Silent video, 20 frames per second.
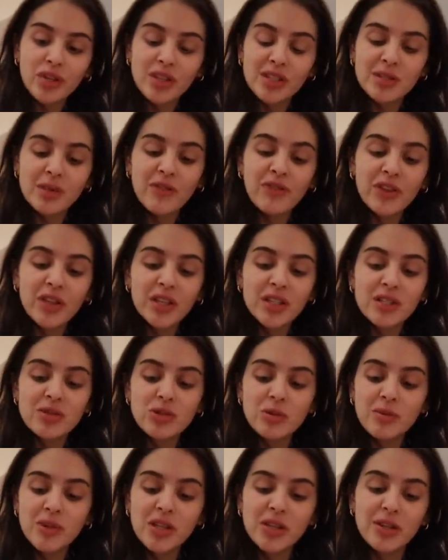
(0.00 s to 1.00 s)
So I feel like this
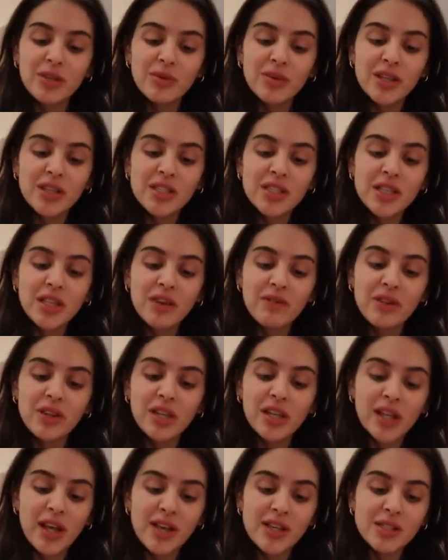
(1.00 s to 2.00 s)
would be a cute thing to leave in
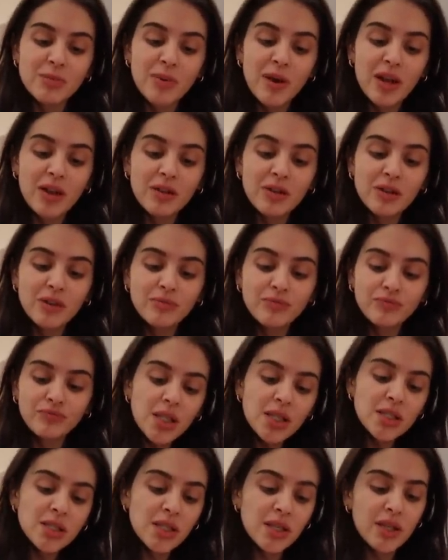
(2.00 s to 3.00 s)
the guest bathroom.
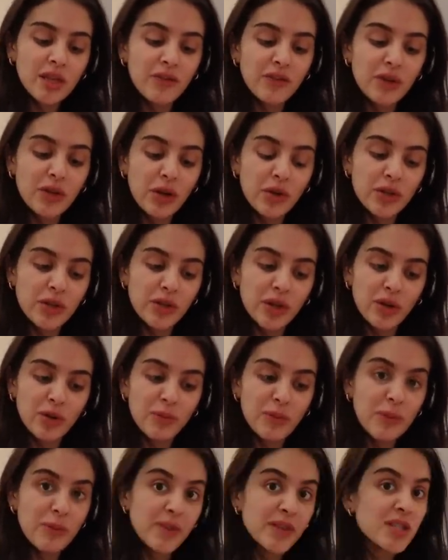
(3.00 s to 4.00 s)
It's like if you know, you know,
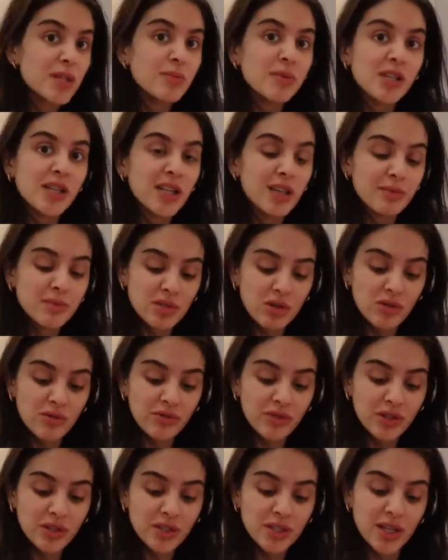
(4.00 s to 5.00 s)
and maybe somebody comes
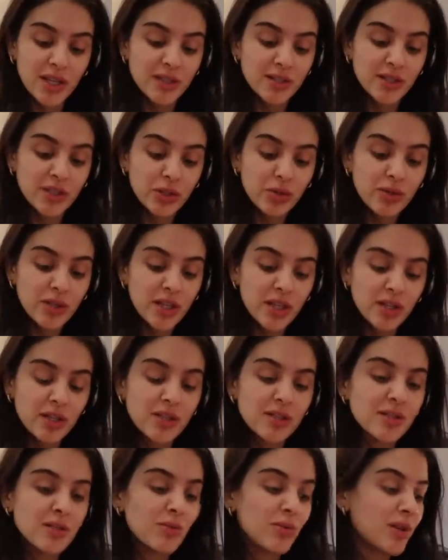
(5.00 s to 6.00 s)
over and takes a dookie and
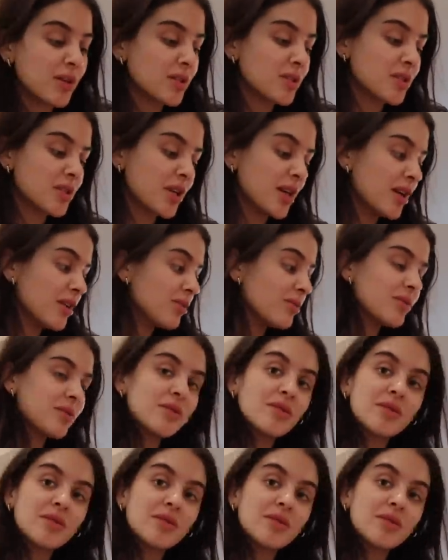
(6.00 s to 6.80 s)
doesn't want us to know.